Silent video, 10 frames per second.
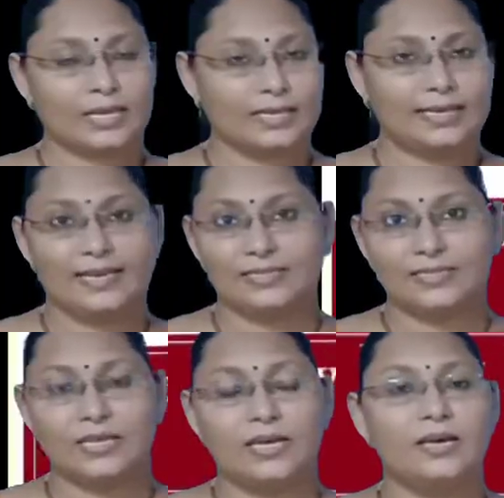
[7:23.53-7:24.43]
Yes.
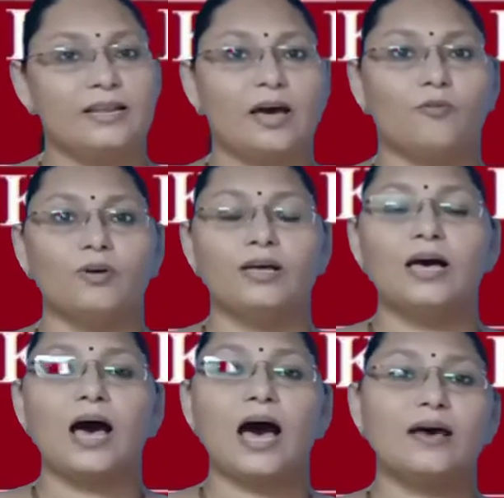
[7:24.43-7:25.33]
Now,
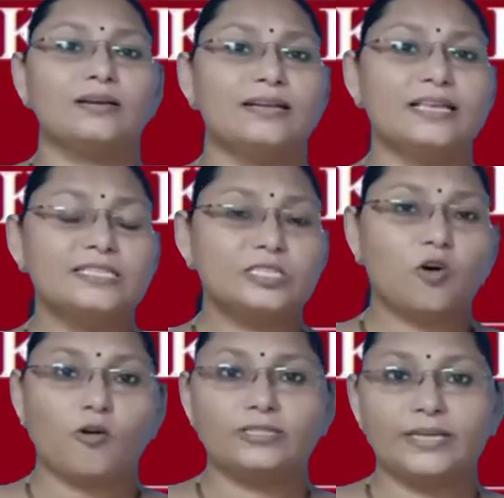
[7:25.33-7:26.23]
our next
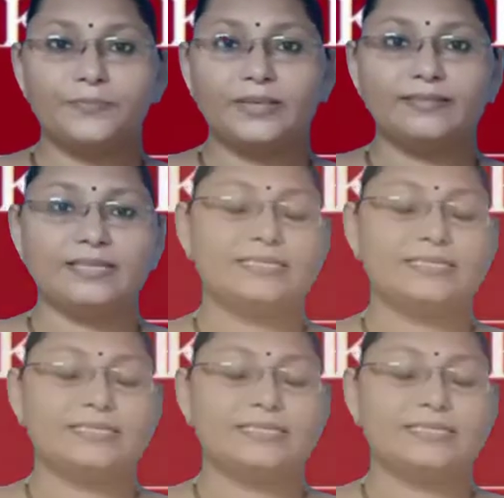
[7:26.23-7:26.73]
concept in this